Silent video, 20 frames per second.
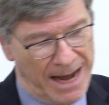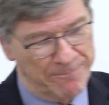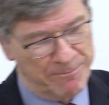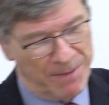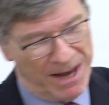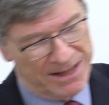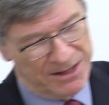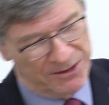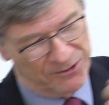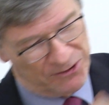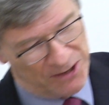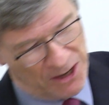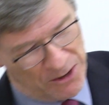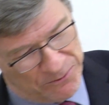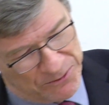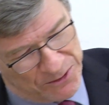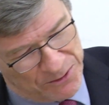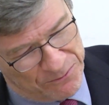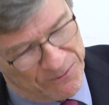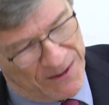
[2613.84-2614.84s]
by the
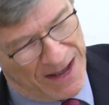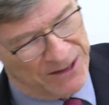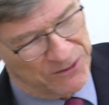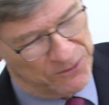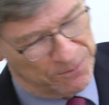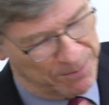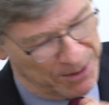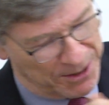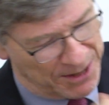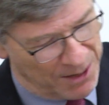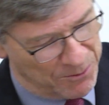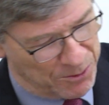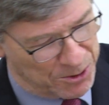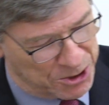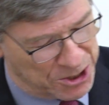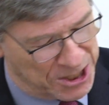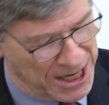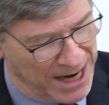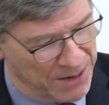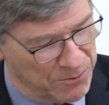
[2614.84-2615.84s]
self-defense, but they were
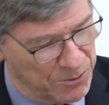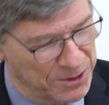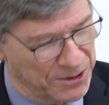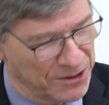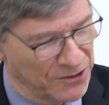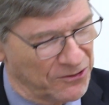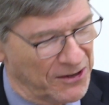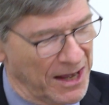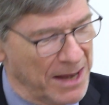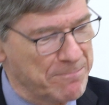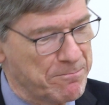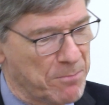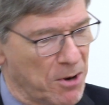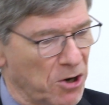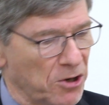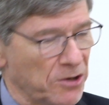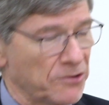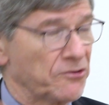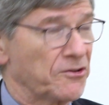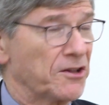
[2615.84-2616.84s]
shot with the same
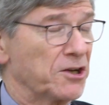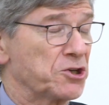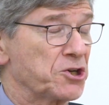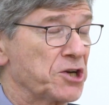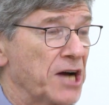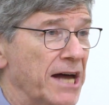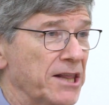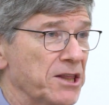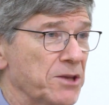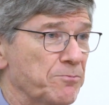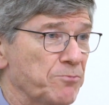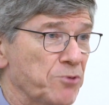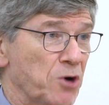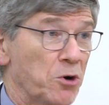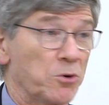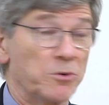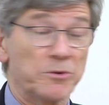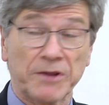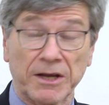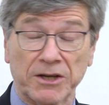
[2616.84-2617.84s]
bullets that
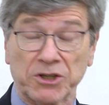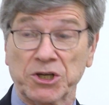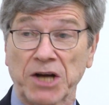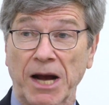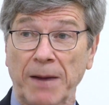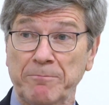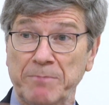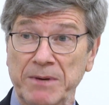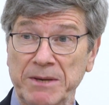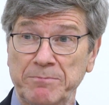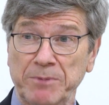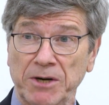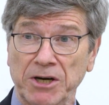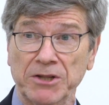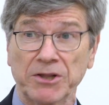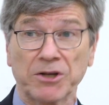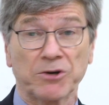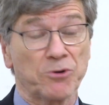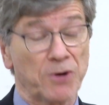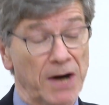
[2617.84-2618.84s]
shot people
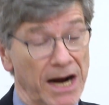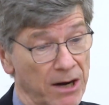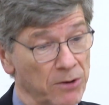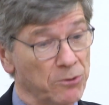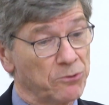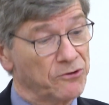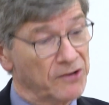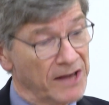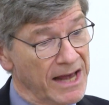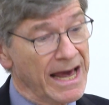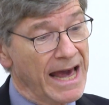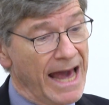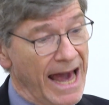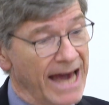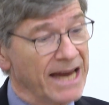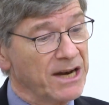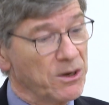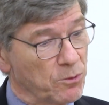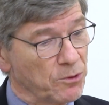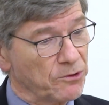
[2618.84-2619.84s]
in the crowds,
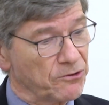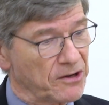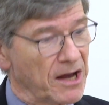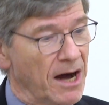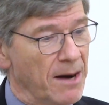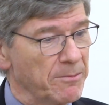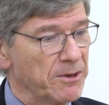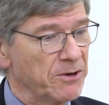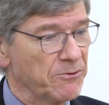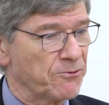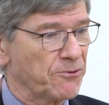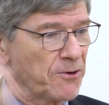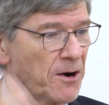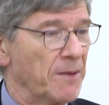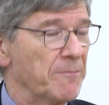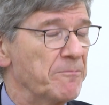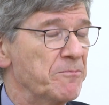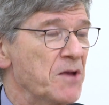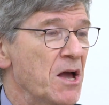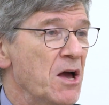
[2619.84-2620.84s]
and it was coming
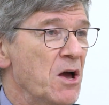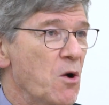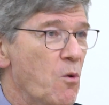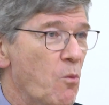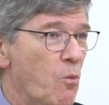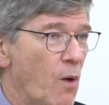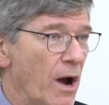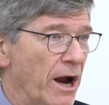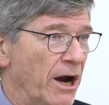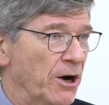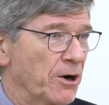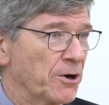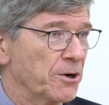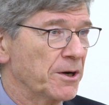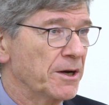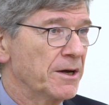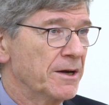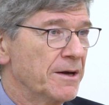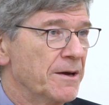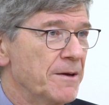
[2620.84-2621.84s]
from
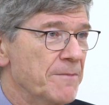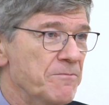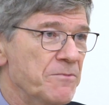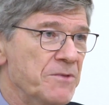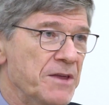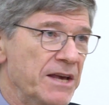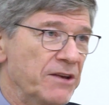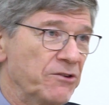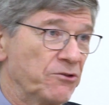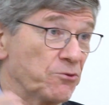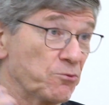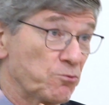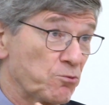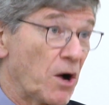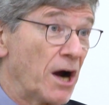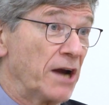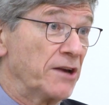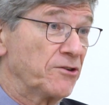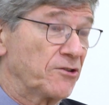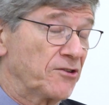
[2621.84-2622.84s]
where these
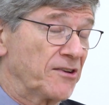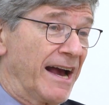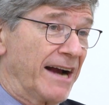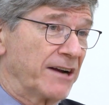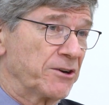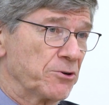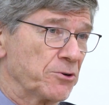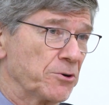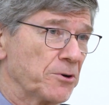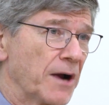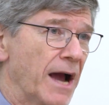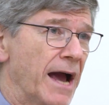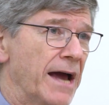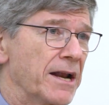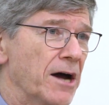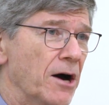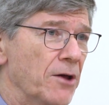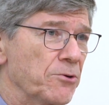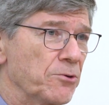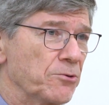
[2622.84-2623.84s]
Right Sector
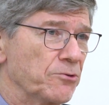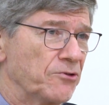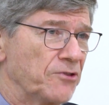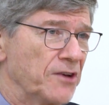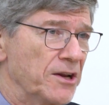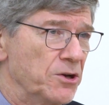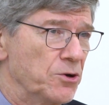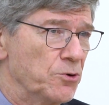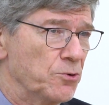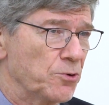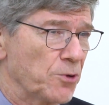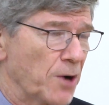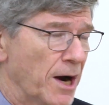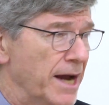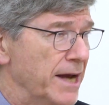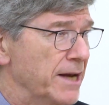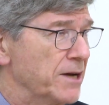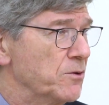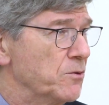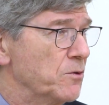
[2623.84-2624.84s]
and others in
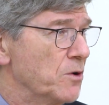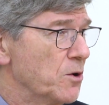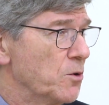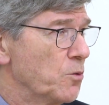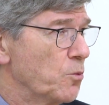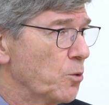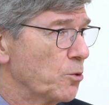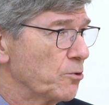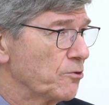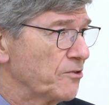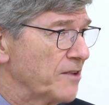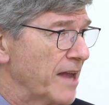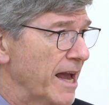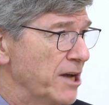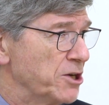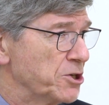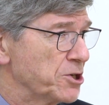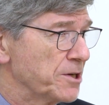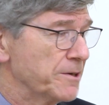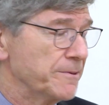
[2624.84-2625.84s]
Ukraine were
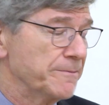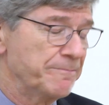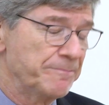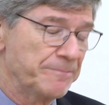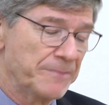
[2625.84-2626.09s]
stationed.